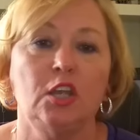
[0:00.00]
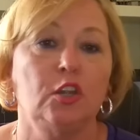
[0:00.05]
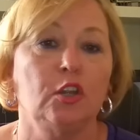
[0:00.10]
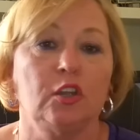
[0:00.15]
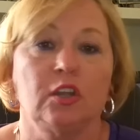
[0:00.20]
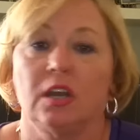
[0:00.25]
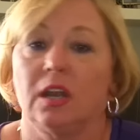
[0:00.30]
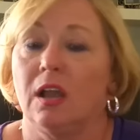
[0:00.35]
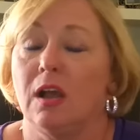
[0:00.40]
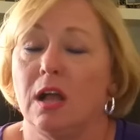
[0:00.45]

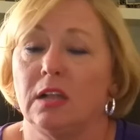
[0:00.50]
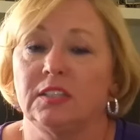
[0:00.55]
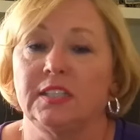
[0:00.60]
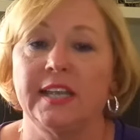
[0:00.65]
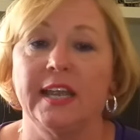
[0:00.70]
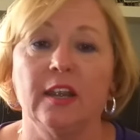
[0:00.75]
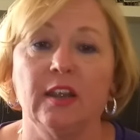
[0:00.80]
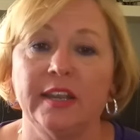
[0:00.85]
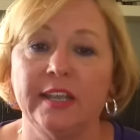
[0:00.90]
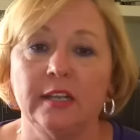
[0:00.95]
You're going to call
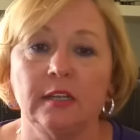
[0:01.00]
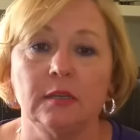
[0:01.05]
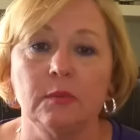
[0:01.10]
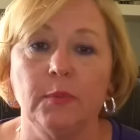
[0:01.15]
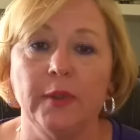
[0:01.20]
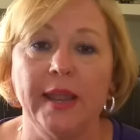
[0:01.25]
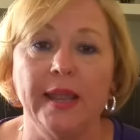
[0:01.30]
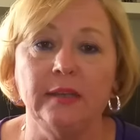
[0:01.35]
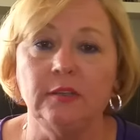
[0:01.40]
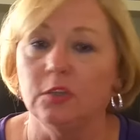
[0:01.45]
Terry
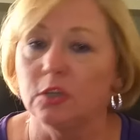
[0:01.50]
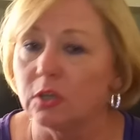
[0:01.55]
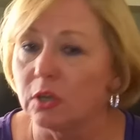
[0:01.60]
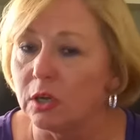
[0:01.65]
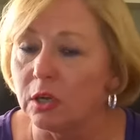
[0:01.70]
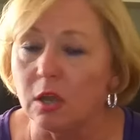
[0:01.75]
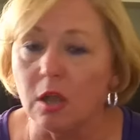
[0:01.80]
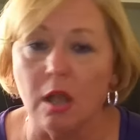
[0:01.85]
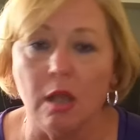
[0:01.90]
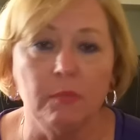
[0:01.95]
Hildebrand. You're
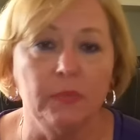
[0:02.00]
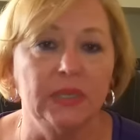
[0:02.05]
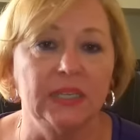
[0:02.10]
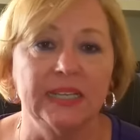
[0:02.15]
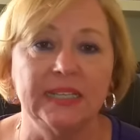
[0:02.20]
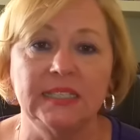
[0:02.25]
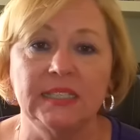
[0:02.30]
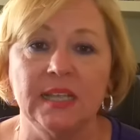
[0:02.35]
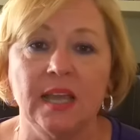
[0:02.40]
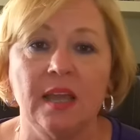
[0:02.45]
going to call
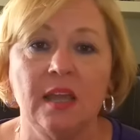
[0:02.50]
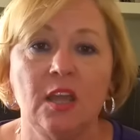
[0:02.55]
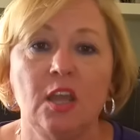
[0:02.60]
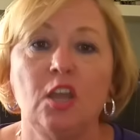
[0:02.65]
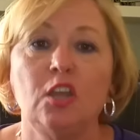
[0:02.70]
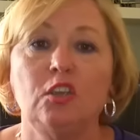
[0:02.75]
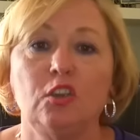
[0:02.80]
Melissa.